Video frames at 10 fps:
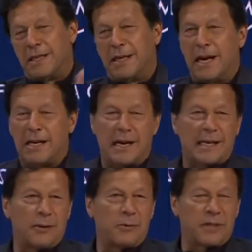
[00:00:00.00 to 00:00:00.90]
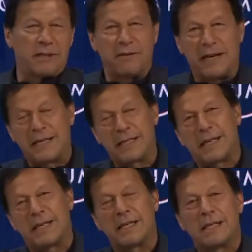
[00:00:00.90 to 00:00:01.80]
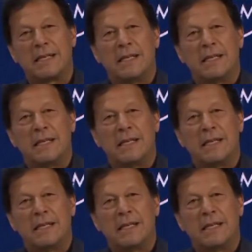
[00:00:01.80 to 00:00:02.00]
Al-Qaeda was in Afghanistan.